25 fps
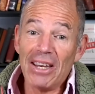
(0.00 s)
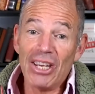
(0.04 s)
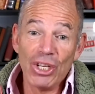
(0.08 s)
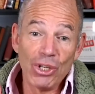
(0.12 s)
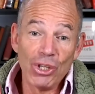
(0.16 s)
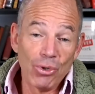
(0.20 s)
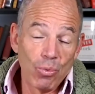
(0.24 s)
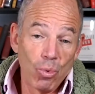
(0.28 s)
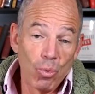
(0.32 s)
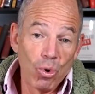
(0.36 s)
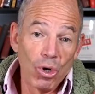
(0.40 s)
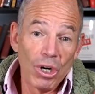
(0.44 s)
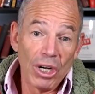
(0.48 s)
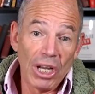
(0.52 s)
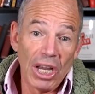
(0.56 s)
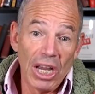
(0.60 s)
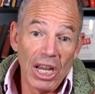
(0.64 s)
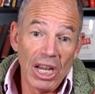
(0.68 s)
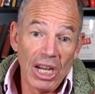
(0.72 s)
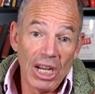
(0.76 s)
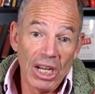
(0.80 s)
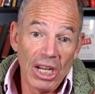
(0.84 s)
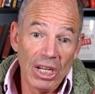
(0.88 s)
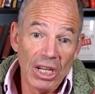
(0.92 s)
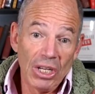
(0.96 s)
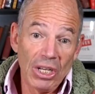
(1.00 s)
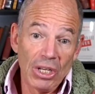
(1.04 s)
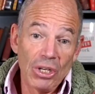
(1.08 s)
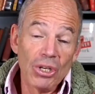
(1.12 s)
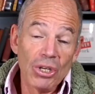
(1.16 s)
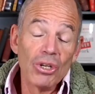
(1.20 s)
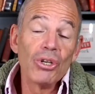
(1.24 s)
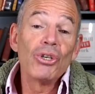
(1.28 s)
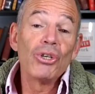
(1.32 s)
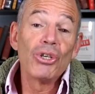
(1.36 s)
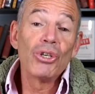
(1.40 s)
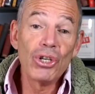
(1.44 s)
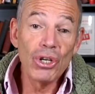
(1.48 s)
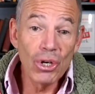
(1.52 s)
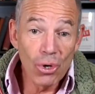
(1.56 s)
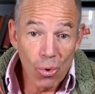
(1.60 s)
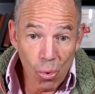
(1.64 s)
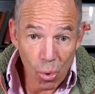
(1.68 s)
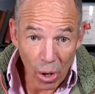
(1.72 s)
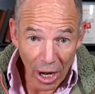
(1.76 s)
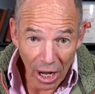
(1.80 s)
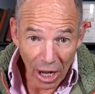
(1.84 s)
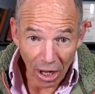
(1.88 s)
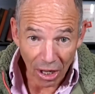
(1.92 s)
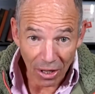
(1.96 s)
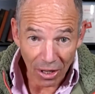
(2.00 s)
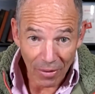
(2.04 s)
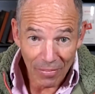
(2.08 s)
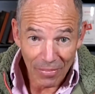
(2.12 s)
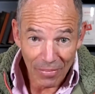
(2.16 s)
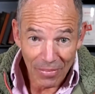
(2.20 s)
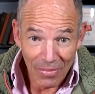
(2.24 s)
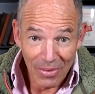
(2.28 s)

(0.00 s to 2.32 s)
it's working too well.